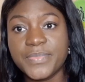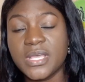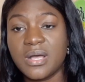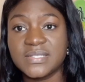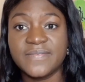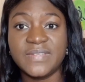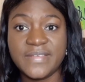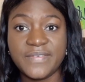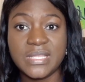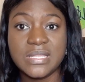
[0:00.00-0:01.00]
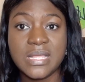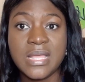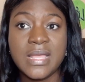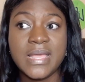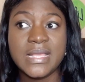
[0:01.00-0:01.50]
the cost of living
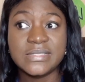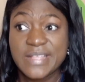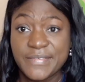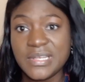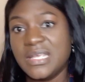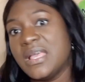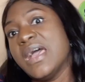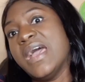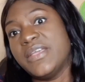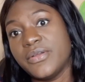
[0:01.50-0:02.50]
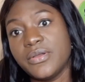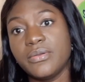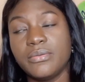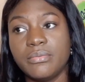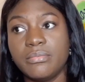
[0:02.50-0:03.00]
is definitely
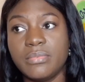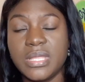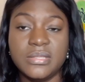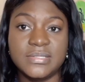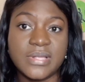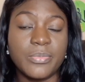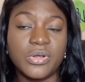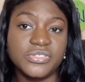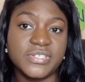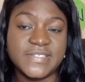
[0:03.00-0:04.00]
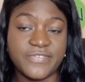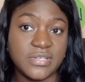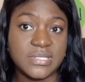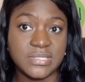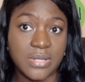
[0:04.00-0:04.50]
higher in some countries
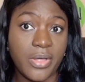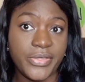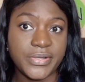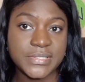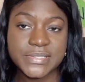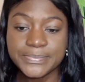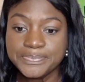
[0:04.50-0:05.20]
versus others.